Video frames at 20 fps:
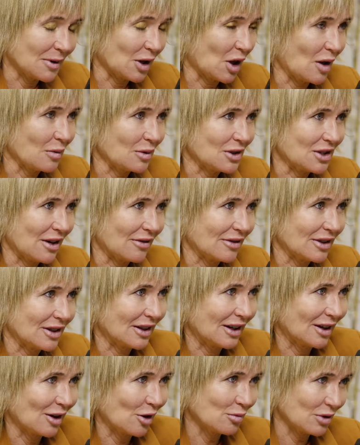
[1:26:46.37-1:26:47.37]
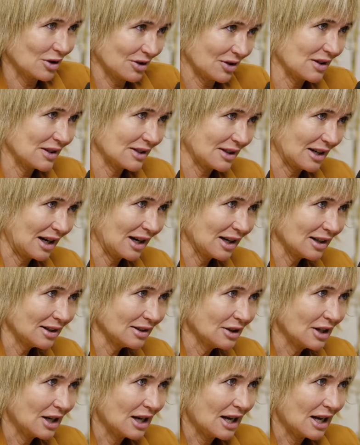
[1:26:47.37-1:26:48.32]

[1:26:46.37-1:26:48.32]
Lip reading: but I was everything. I was the star.